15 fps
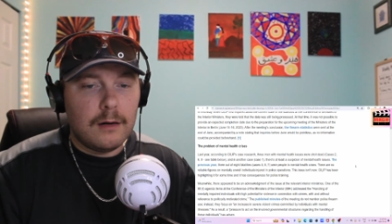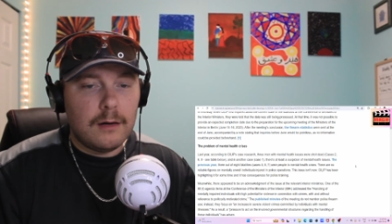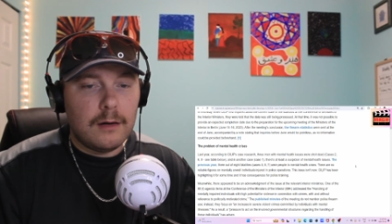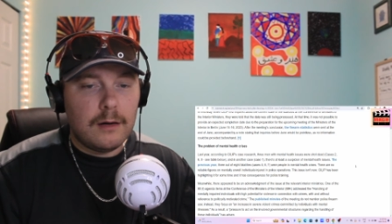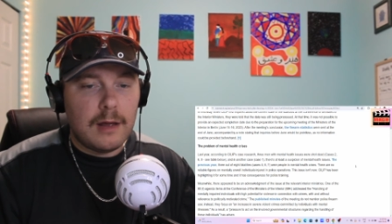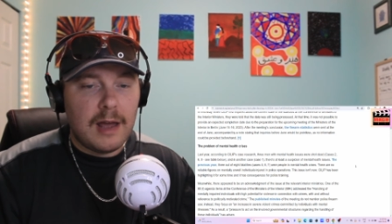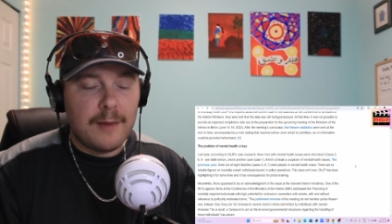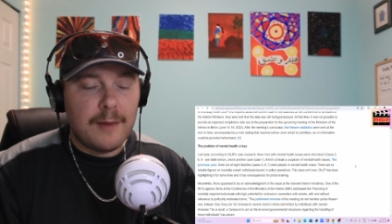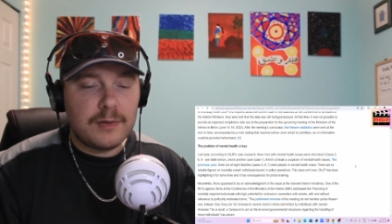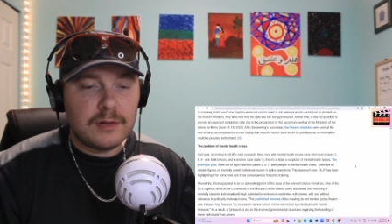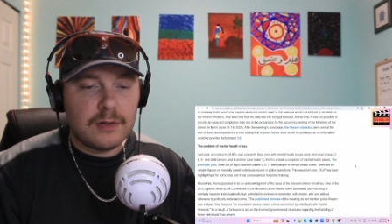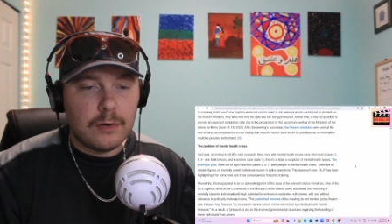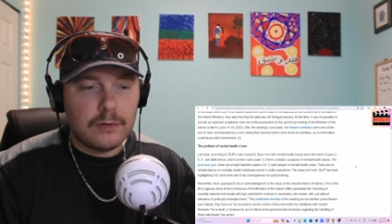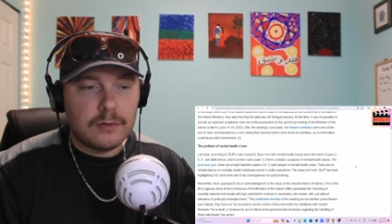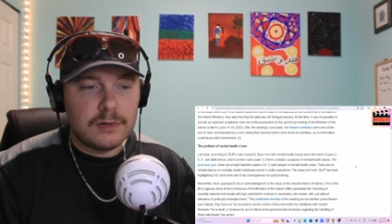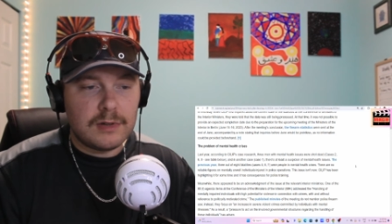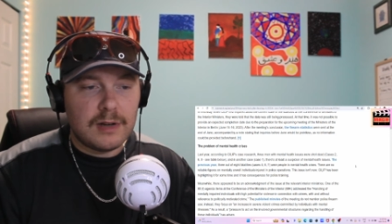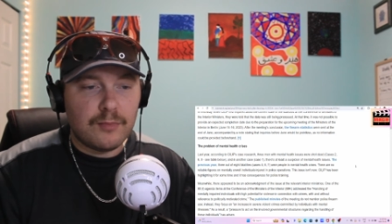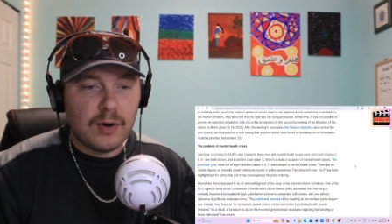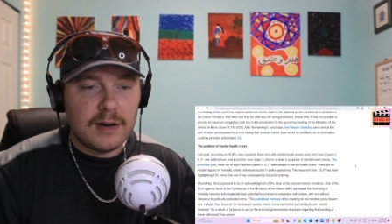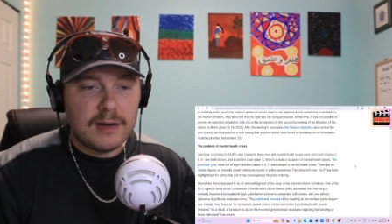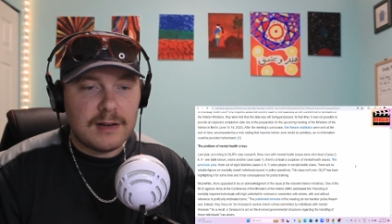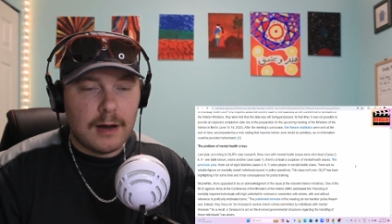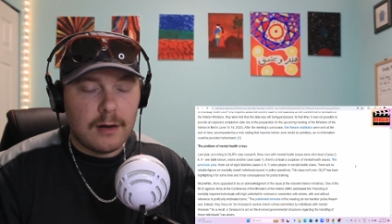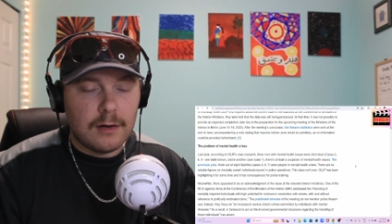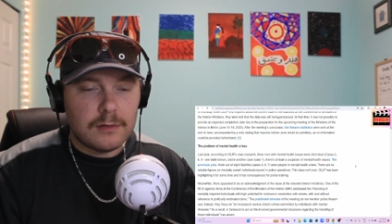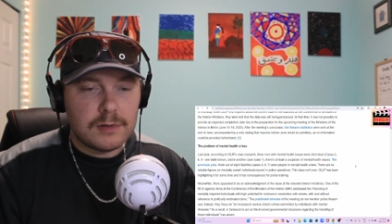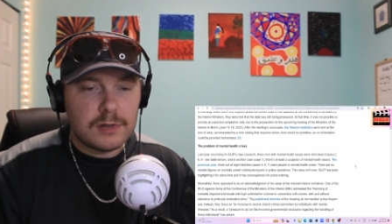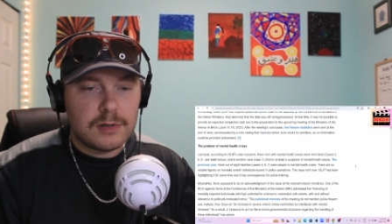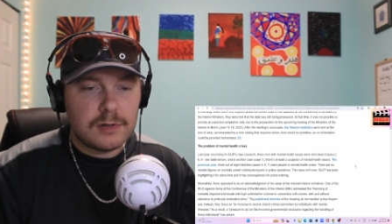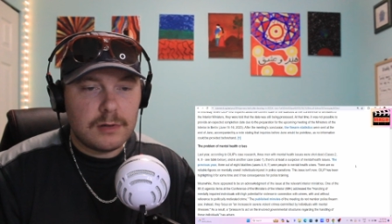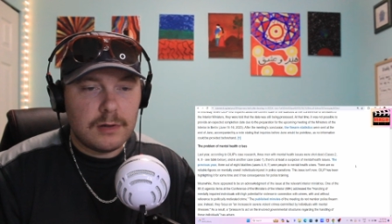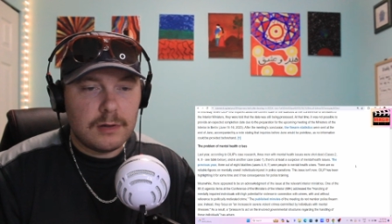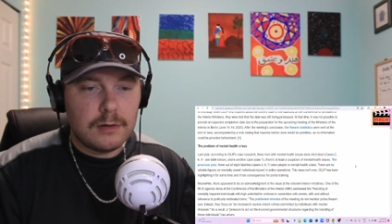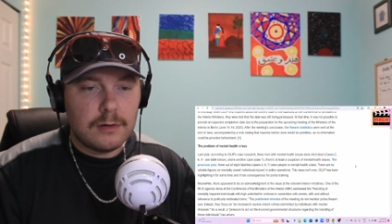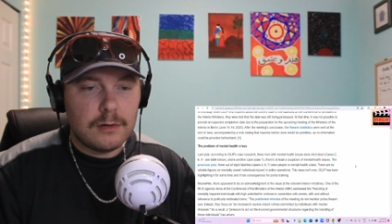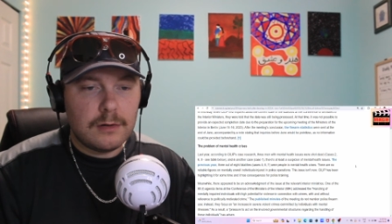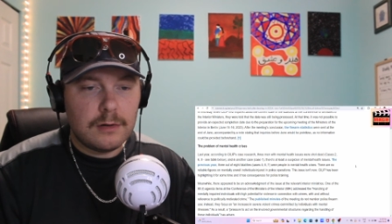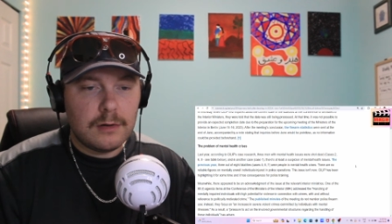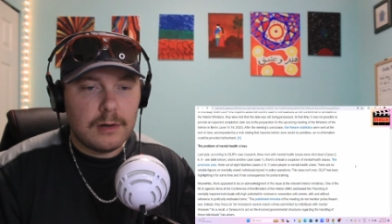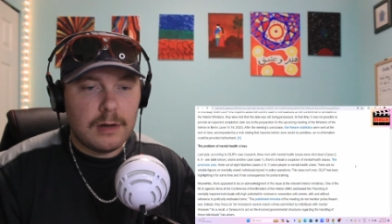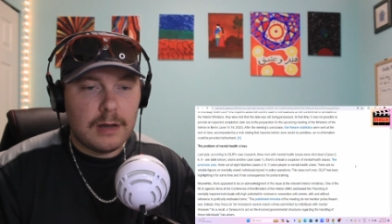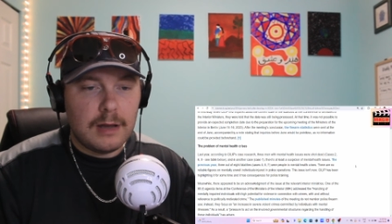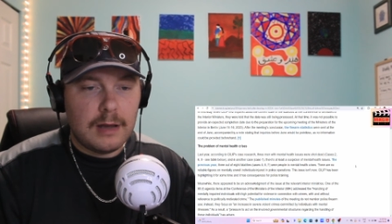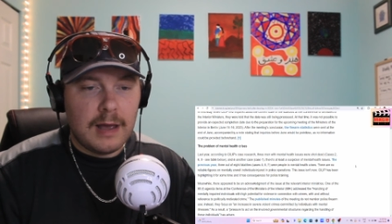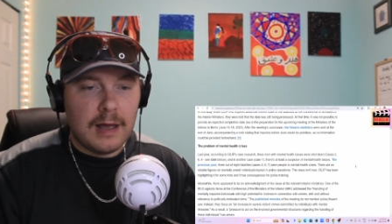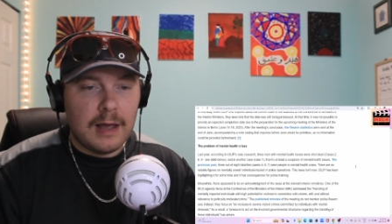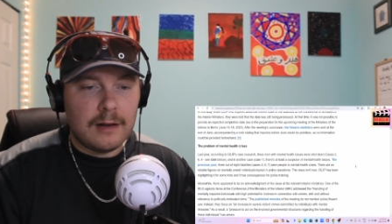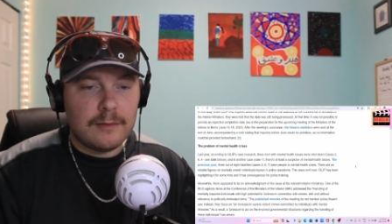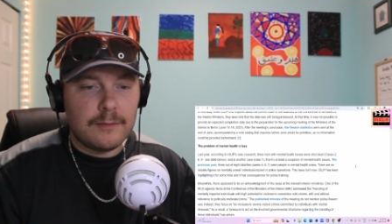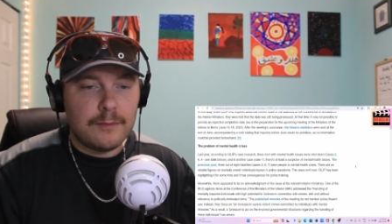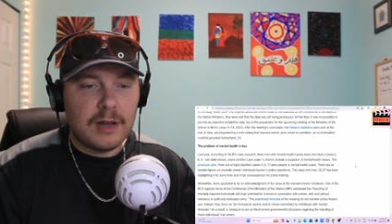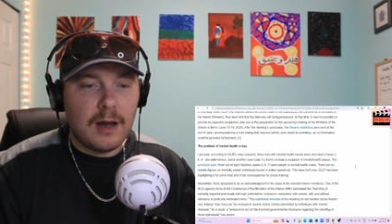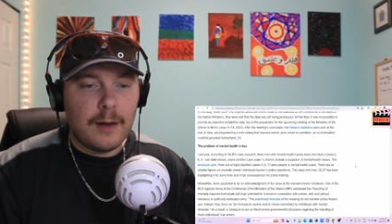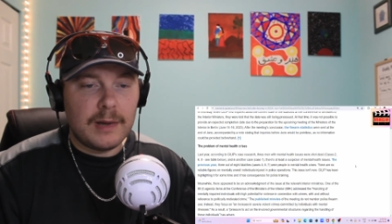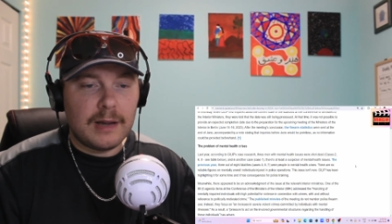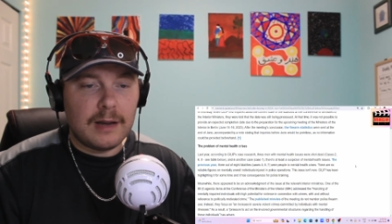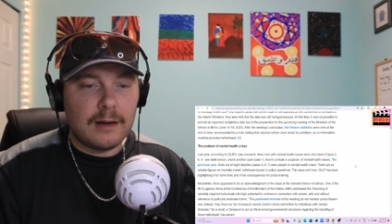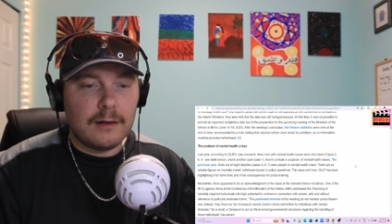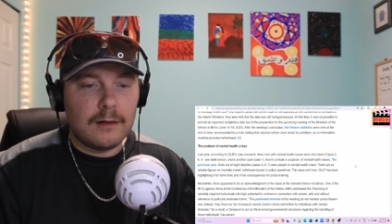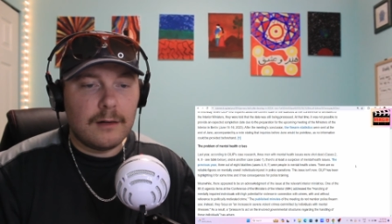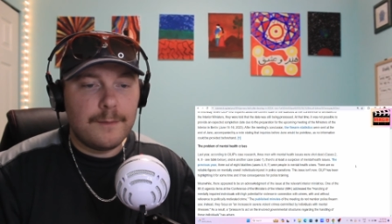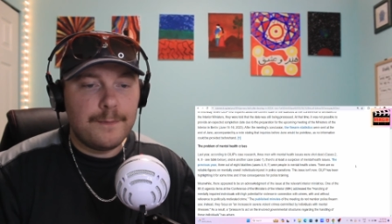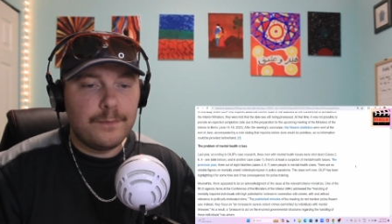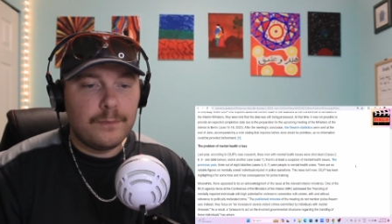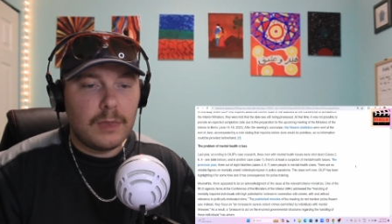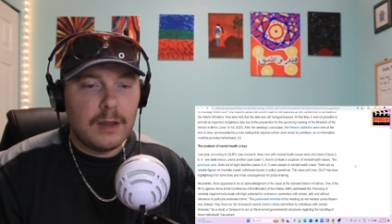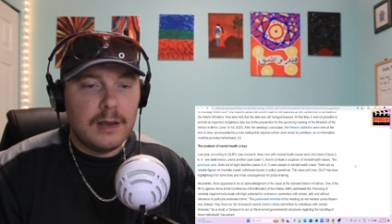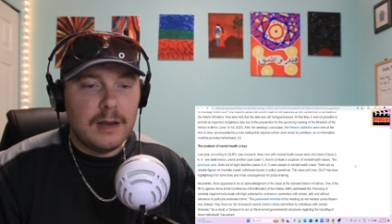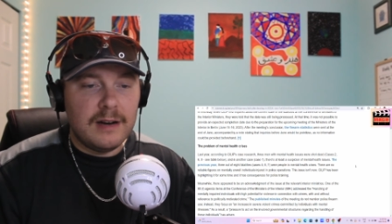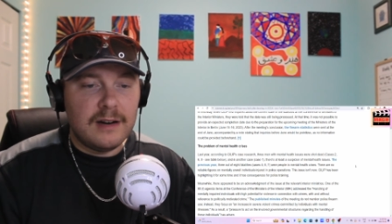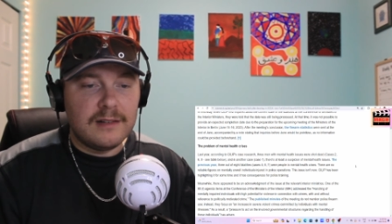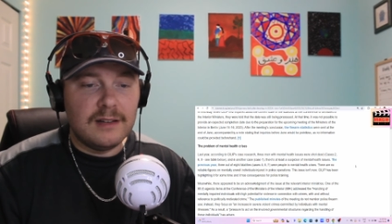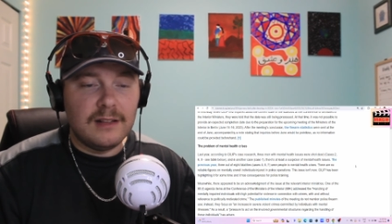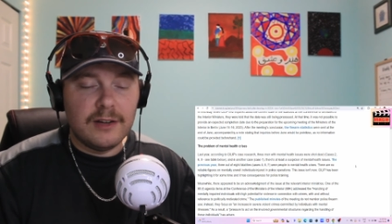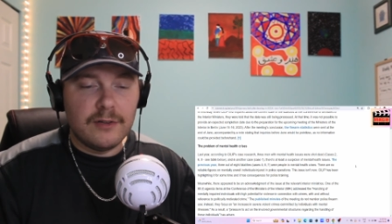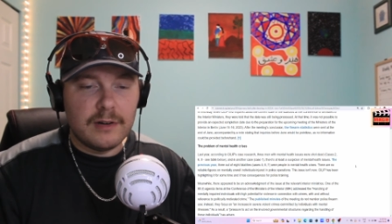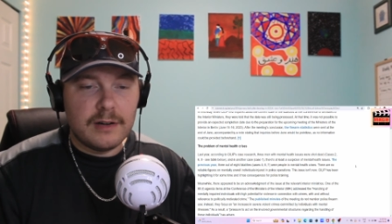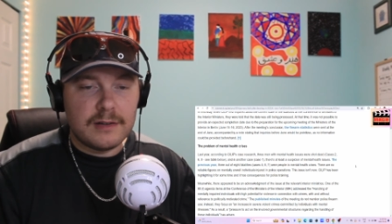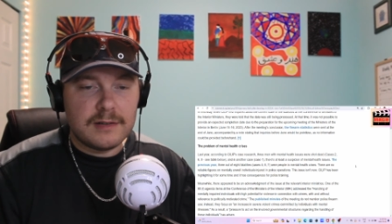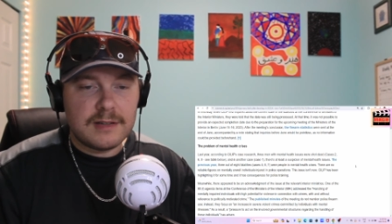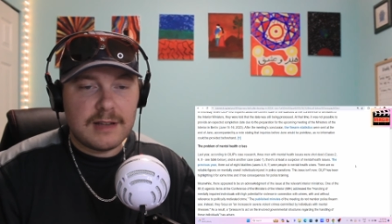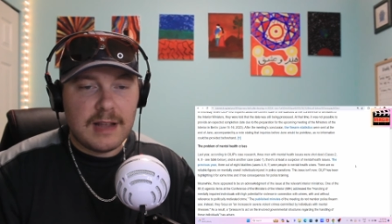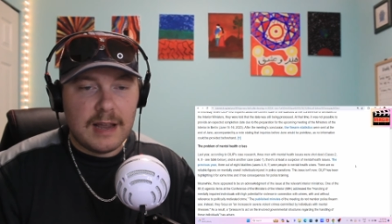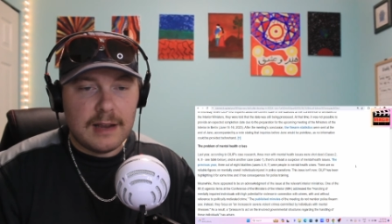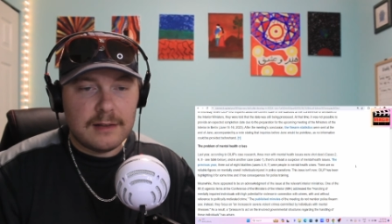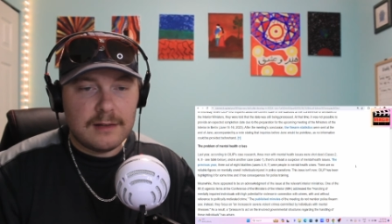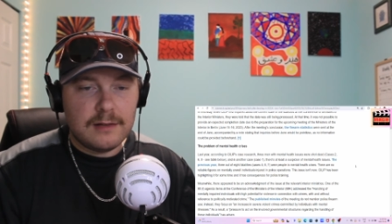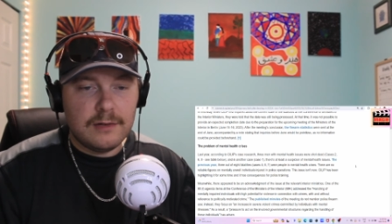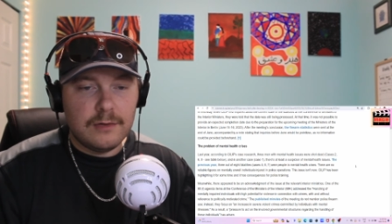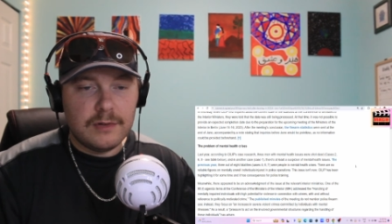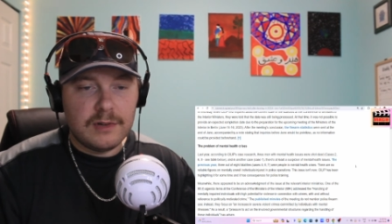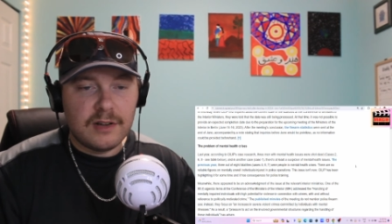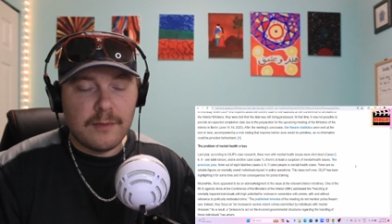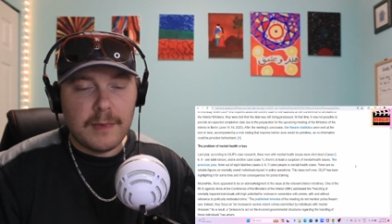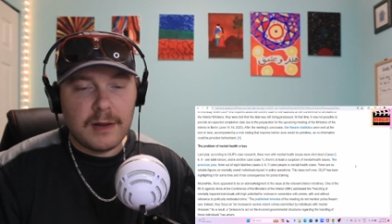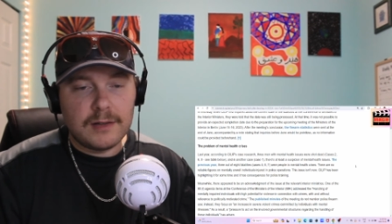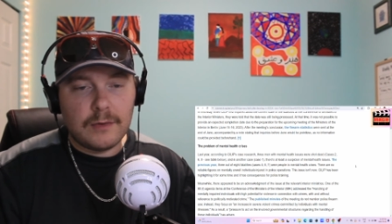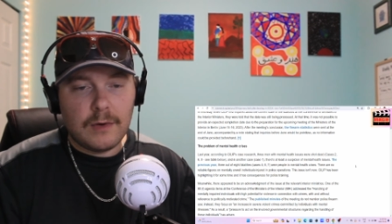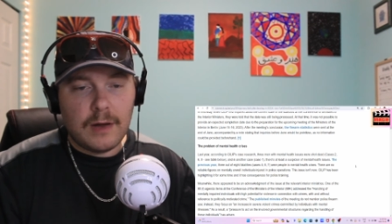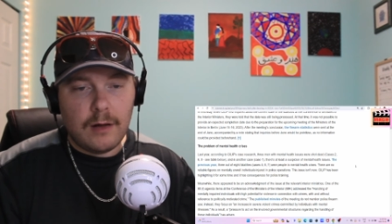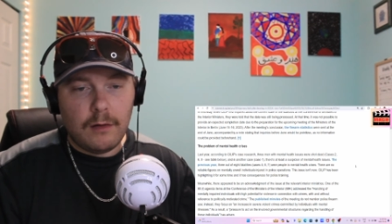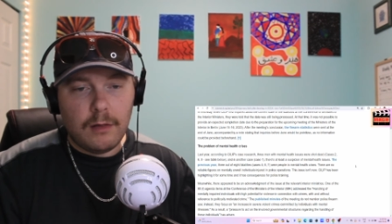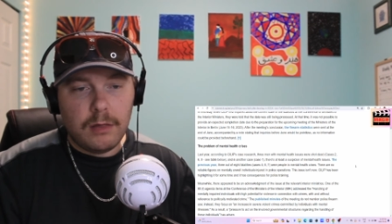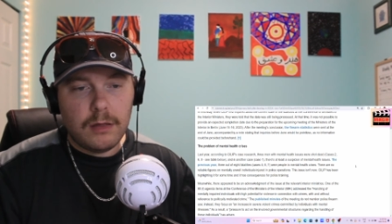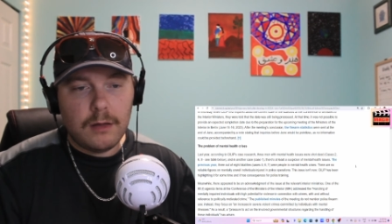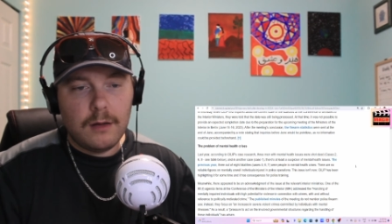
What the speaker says: episodes and breakdowns and becoming in a delirious state due to their mental health,